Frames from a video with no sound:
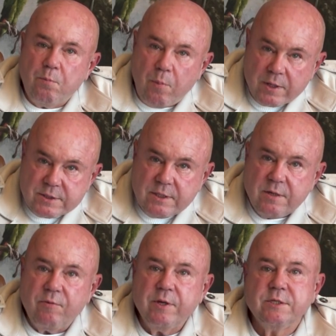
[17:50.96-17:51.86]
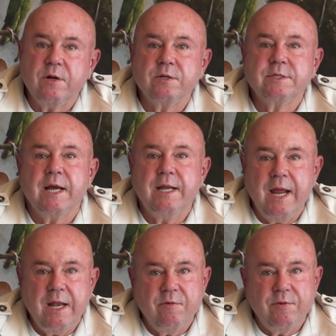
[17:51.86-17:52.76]
positive results at the
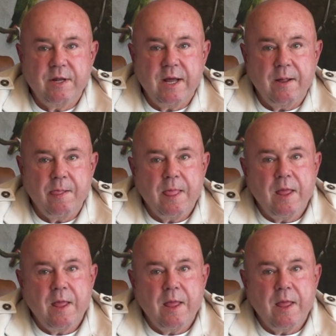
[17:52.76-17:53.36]
end of the day.